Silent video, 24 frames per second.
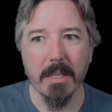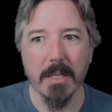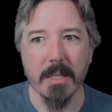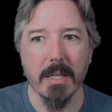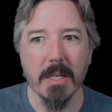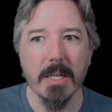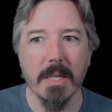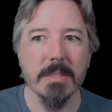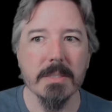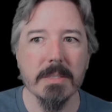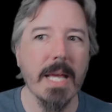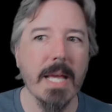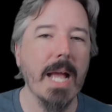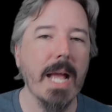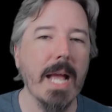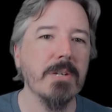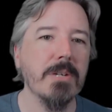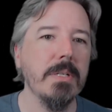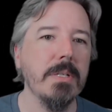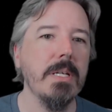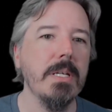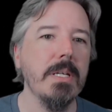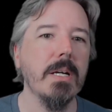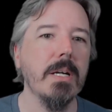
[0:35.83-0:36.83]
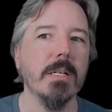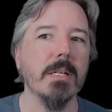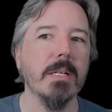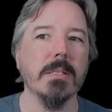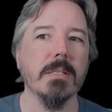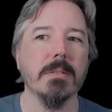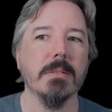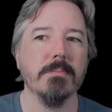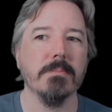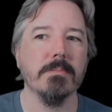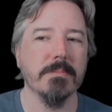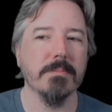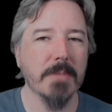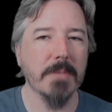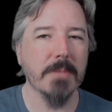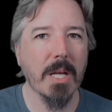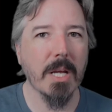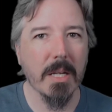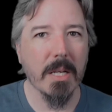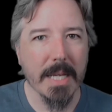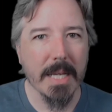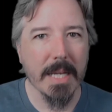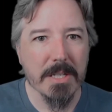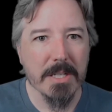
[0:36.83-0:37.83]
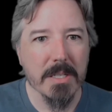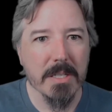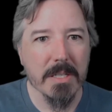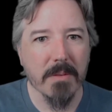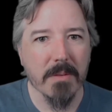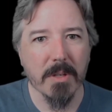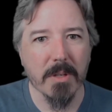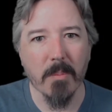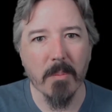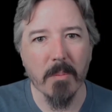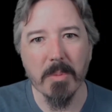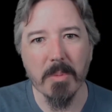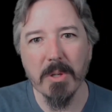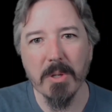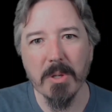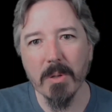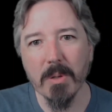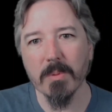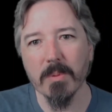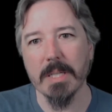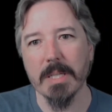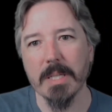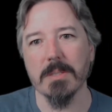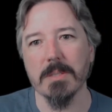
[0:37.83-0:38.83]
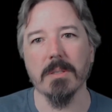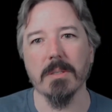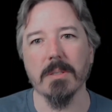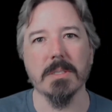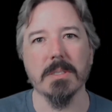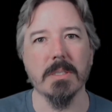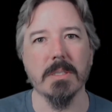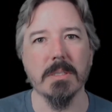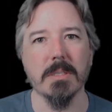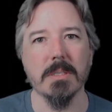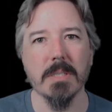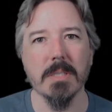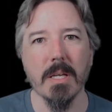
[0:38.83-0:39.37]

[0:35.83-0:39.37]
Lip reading: It's actually a collection of compute resources